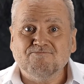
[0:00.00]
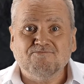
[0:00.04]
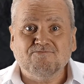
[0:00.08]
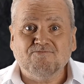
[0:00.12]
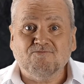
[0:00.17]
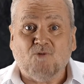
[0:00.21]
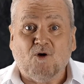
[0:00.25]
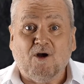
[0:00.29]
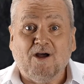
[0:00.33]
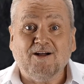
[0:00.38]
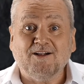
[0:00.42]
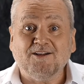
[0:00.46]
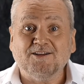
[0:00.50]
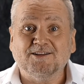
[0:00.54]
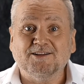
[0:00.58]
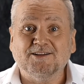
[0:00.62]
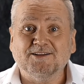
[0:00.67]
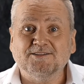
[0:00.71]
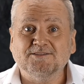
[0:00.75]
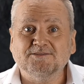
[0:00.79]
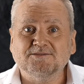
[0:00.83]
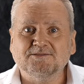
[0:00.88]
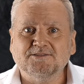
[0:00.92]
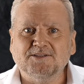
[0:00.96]
Well,
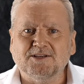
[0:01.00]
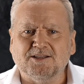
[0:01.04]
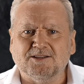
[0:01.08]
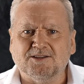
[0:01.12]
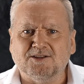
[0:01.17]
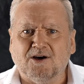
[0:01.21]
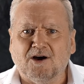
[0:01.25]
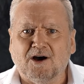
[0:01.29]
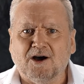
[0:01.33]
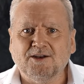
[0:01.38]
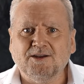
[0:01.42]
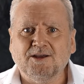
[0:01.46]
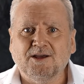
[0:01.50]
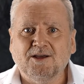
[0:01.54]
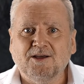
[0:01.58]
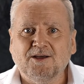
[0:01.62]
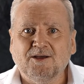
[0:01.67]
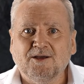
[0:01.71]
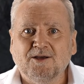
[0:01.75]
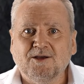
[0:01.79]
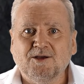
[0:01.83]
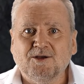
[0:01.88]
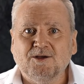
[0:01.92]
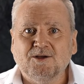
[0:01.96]
he thought,
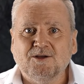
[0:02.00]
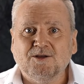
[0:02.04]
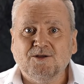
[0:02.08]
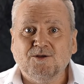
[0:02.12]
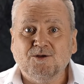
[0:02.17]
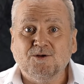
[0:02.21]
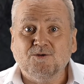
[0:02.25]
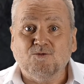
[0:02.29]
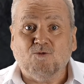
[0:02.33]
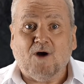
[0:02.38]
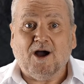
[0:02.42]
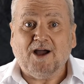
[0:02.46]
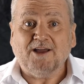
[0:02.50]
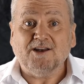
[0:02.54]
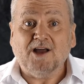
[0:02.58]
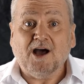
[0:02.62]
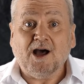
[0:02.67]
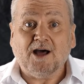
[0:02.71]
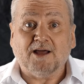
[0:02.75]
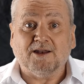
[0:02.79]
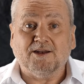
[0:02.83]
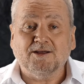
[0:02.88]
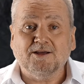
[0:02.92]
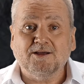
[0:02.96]
why
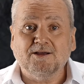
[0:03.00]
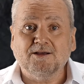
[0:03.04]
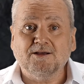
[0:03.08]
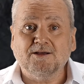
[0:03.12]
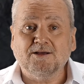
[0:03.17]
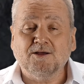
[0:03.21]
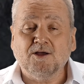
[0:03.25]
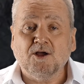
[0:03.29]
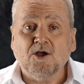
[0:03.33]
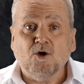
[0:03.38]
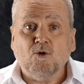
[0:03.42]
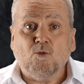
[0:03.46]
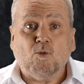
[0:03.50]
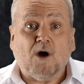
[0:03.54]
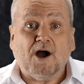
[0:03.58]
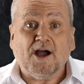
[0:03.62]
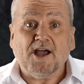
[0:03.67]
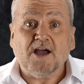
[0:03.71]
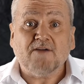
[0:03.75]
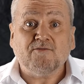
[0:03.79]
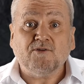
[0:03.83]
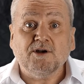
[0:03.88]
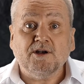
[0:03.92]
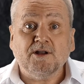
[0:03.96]
not? Why
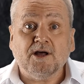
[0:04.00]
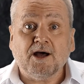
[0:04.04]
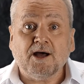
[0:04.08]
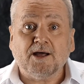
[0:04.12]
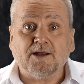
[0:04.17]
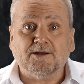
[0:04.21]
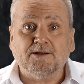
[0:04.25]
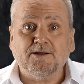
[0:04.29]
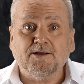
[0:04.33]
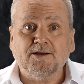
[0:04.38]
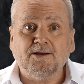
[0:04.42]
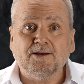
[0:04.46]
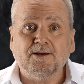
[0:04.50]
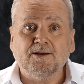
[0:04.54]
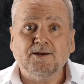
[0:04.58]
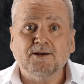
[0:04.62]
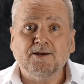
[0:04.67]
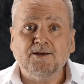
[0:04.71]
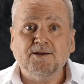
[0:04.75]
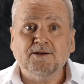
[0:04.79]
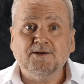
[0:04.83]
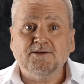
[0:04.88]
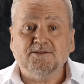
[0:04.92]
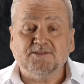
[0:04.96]
ever not?
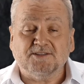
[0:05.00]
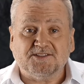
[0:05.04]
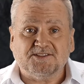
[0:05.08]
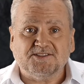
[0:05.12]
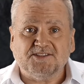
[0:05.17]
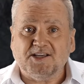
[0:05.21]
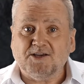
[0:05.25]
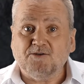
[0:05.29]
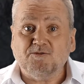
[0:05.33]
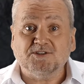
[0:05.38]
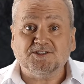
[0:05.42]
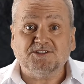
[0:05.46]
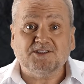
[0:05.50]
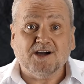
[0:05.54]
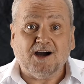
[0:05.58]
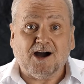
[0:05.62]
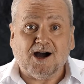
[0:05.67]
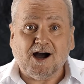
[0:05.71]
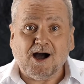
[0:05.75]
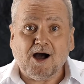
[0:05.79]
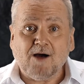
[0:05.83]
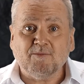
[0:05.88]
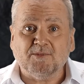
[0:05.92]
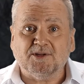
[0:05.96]
The sea was
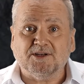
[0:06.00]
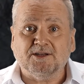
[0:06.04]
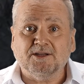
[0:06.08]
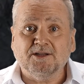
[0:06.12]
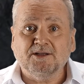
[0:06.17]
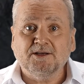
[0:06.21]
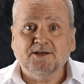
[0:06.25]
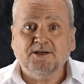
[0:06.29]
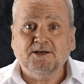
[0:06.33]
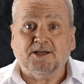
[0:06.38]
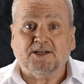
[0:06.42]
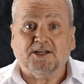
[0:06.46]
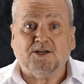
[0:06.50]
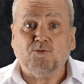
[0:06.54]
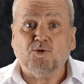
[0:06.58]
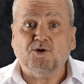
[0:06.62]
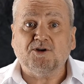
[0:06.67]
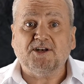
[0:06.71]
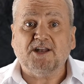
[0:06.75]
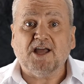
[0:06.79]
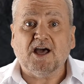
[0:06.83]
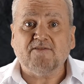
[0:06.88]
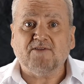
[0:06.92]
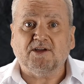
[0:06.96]
calm, and he
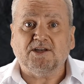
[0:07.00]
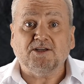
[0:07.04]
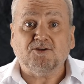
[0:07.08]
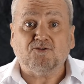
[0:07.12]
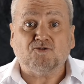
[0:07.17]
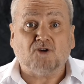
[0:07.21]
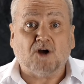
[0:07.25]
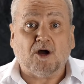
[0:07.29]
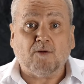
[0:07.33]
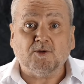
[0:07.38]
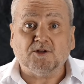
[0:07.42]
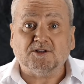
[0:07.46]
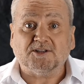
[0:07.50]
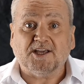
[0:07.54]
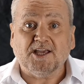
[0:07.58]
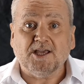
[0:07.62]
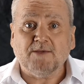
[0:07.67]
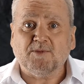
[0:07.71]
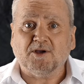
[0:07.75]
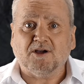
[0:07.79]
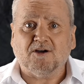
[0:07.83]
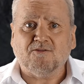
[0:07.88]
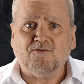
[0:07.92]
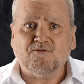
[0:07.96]
wouldn't have any trouble
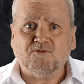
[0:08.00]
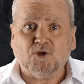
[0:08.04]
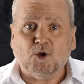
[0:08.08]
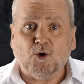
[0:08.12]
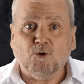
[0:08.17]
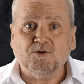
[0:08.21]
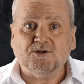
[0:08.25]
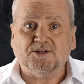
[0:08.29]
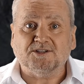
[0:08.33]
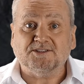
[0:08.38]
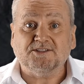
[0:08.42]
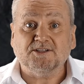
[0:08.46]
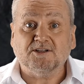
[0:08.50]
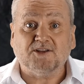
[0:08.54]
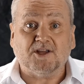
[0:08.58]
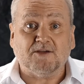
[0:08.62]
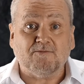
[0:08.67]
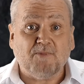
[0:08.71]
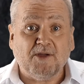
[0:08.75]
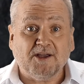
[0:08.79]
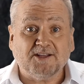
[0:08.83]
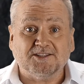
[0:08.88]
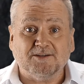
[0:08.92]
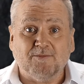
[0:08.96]
keeping afloat until they
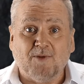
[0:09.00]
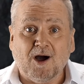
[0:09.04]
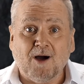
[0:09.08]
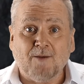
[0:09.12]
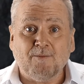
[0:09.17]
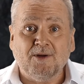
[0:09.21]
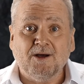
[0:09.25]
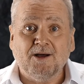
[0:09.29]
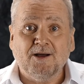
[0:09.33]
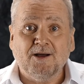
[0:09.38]
picked him up.